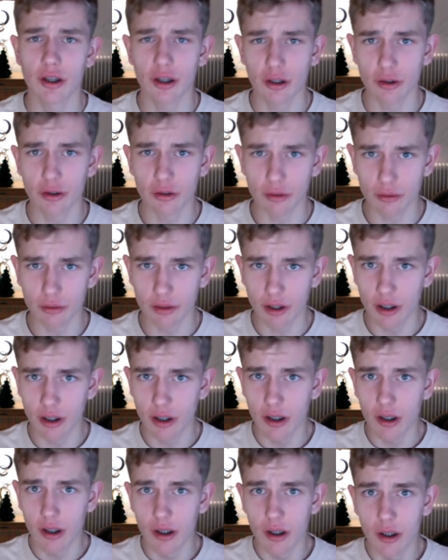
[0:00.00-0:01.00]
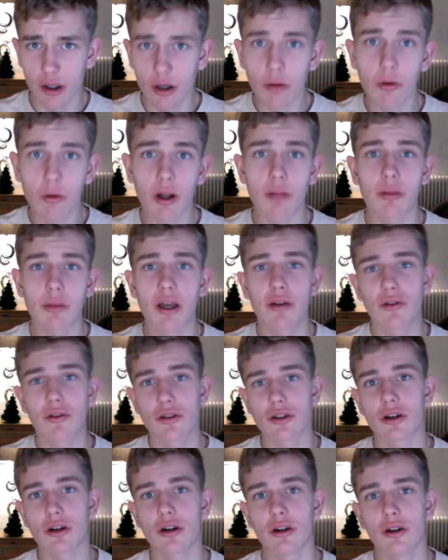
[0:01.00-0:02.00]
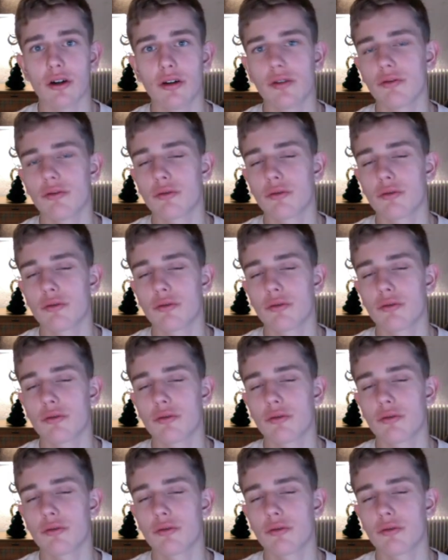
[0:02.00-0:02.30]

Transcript: And well, math is hard.